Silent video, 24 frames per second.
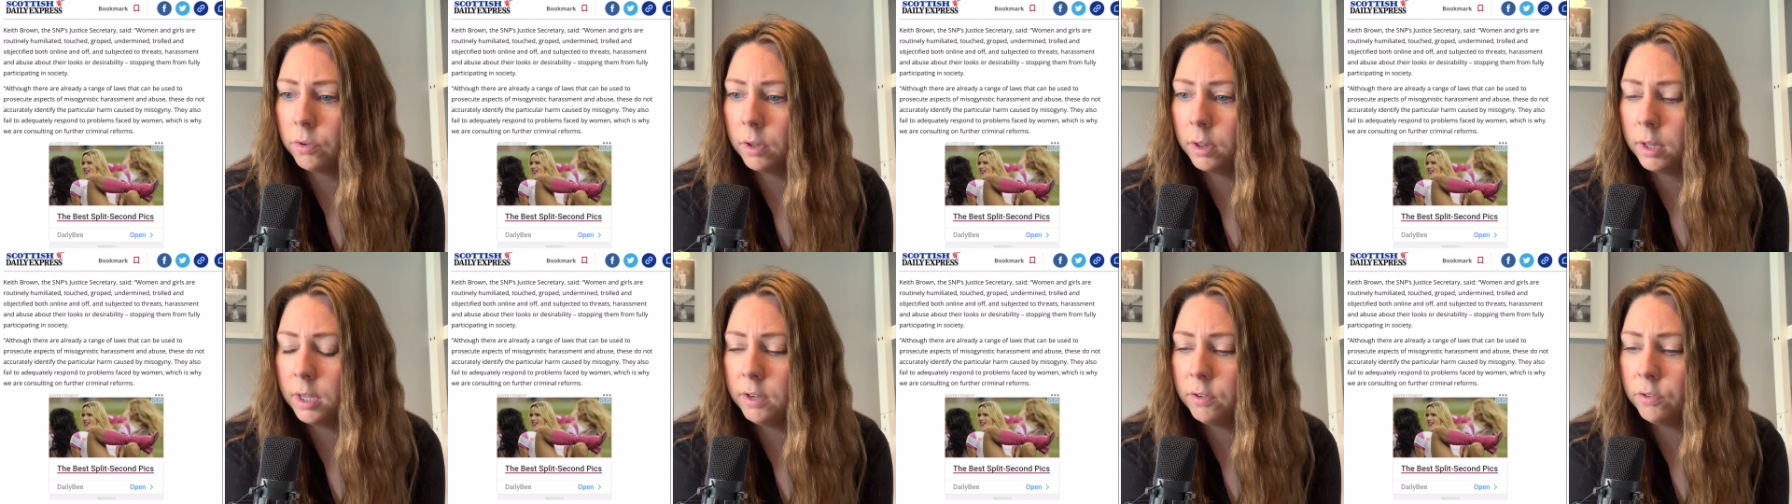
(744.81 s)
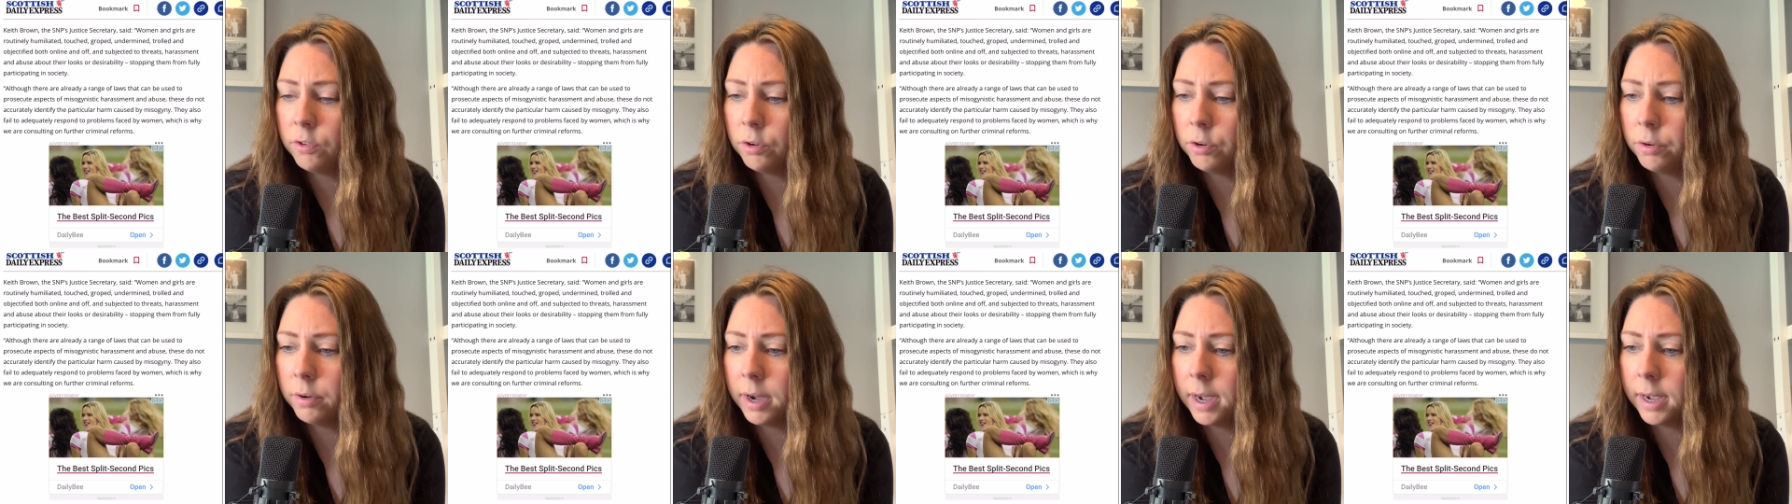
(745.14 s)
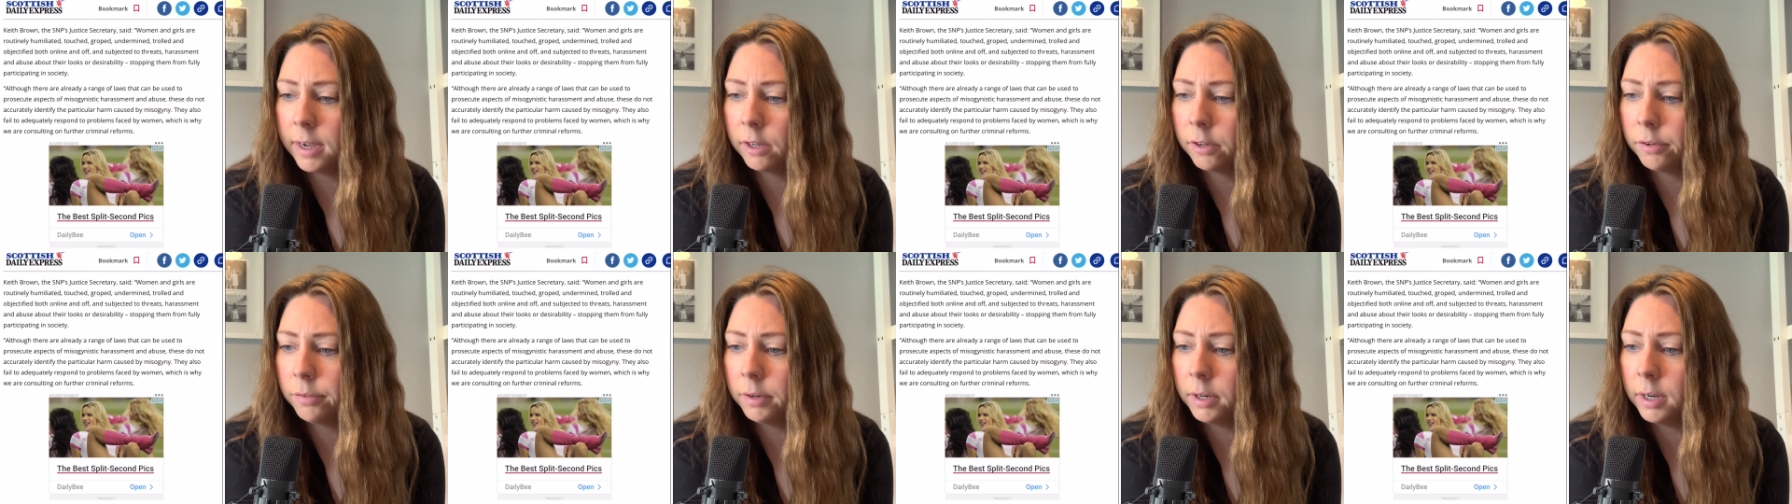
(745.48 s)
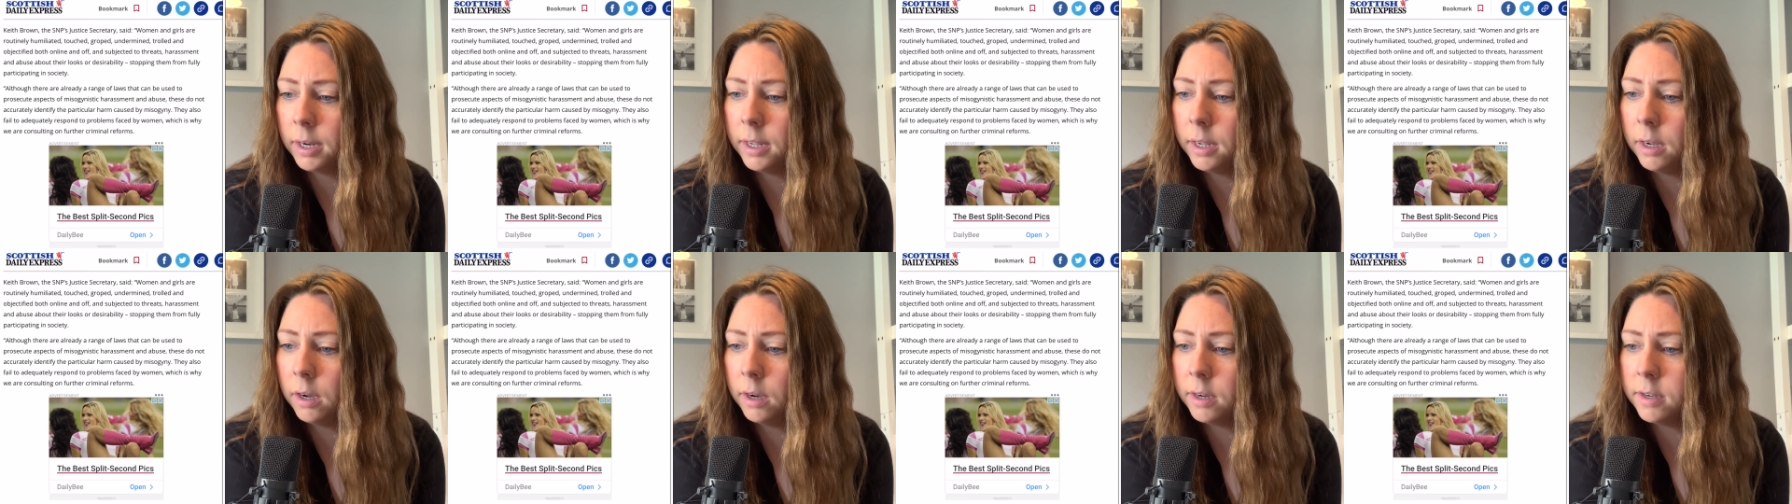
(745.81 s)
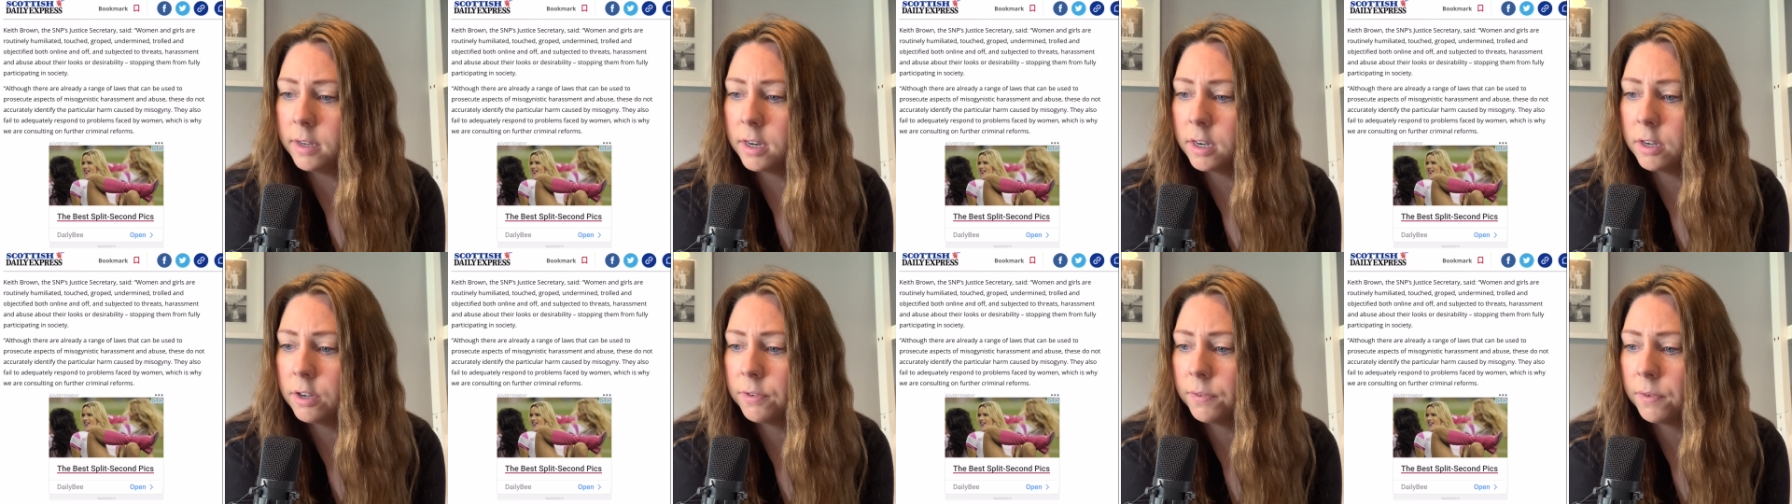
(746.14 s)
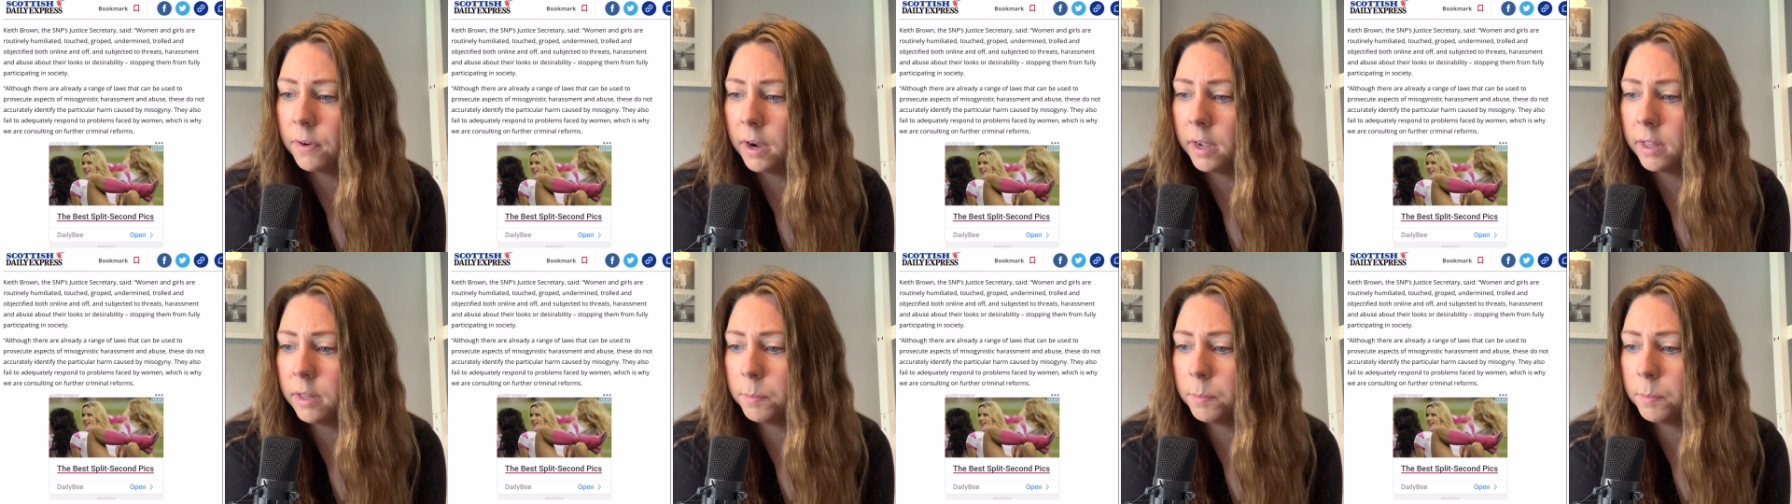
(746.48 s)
these do not accurately identify